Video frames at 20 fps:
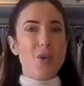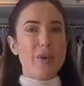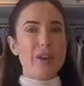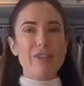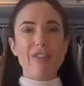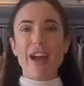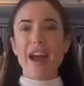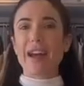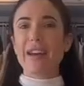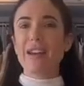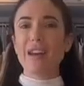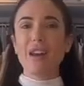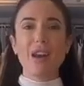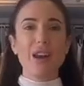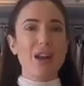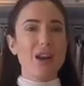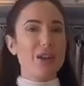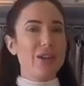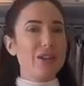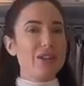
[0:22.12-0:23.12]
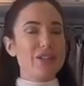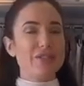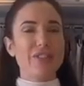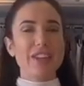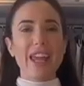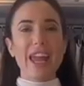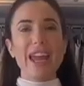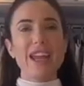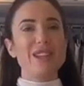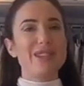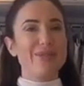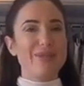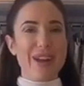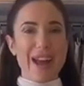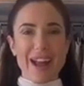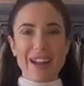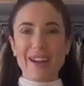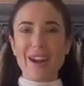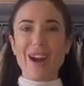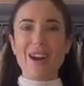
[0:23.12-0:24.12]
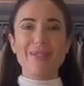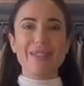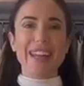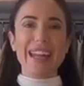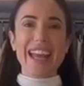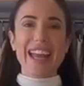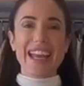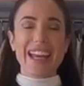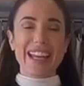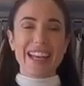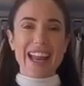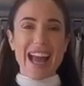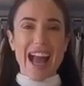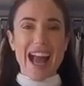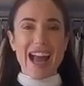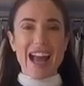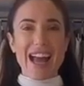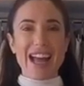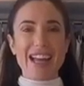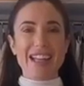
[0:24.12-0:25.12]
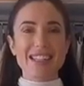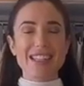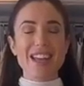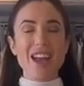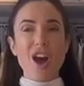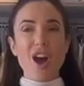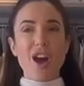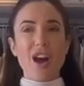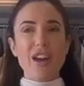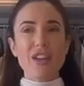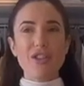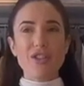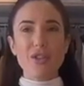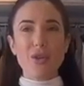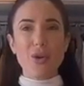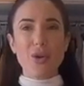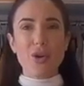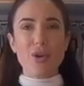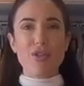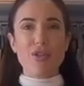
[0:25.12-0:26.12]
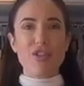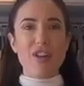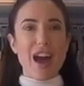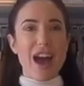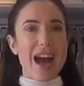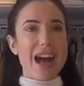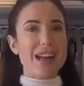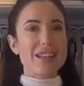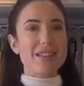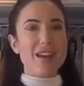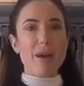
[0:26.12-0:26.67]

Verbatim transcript: We've had loads of occasion wear coming in and I thought that